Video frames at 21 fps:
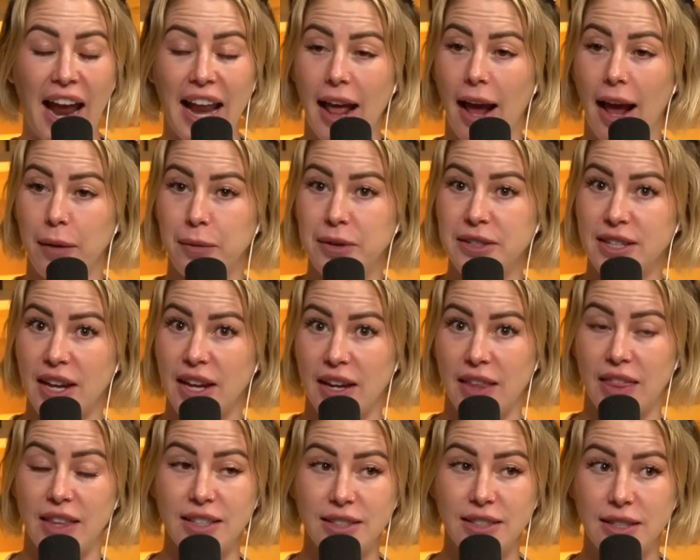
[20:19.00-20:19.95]
And I was
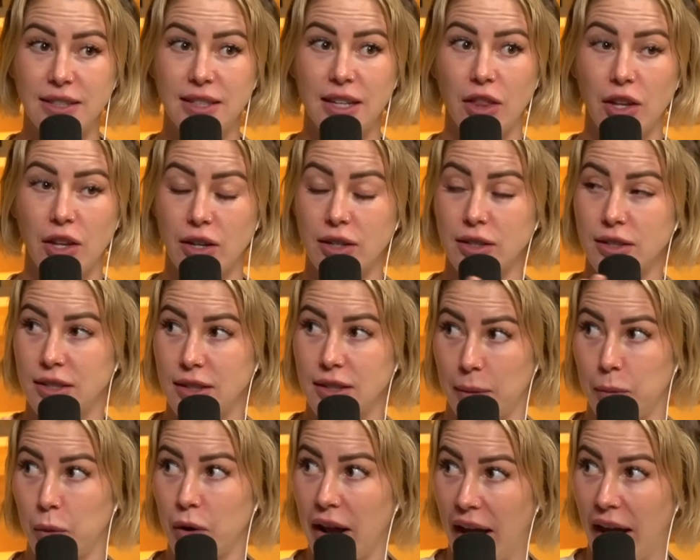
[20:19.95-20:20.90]
like, this is either
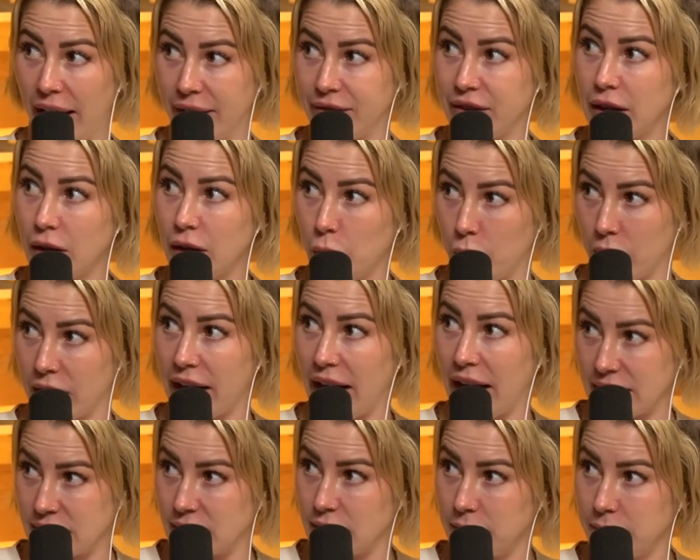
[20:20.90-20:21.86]
someone having an
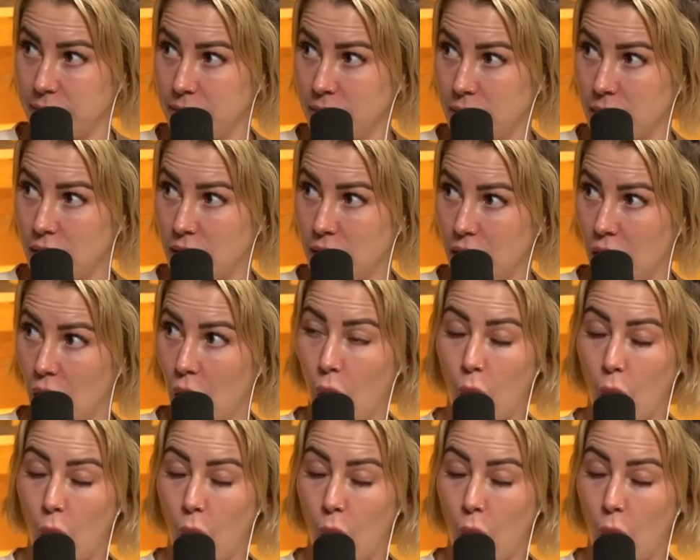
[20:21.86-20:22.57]
orgasm